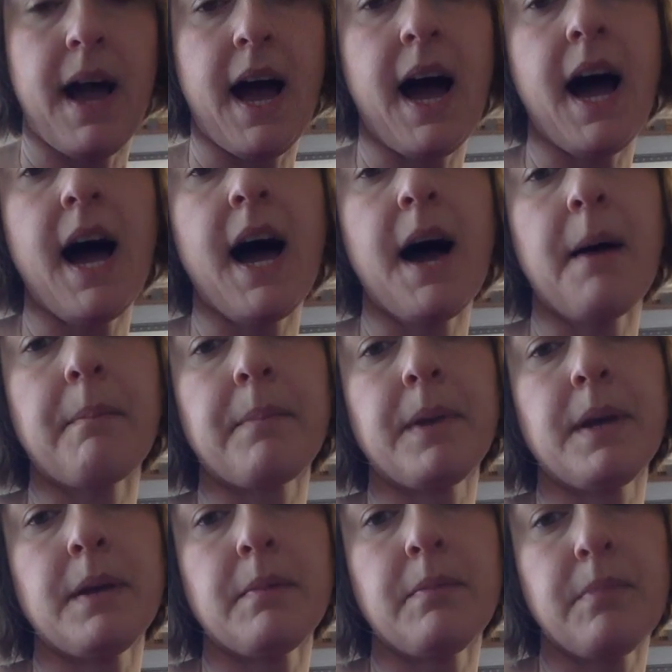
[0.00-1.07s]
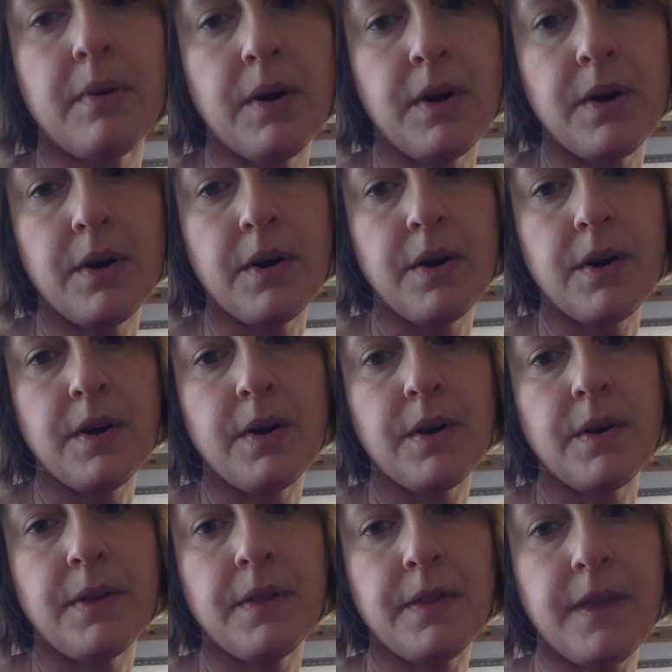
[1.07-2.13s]
Happy
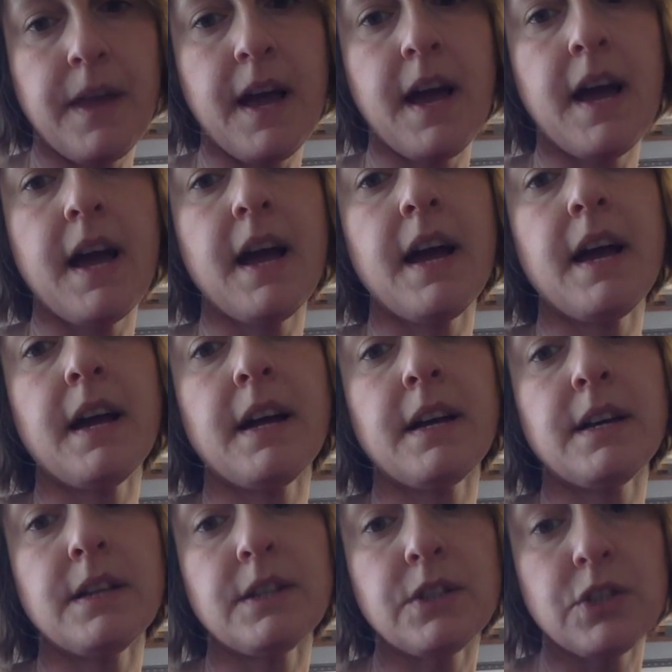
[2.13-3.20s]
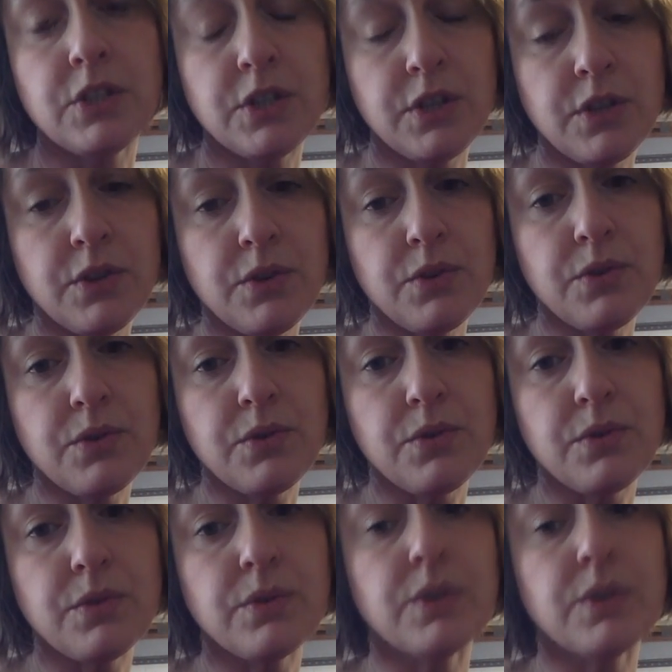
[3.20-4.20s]
birthday to,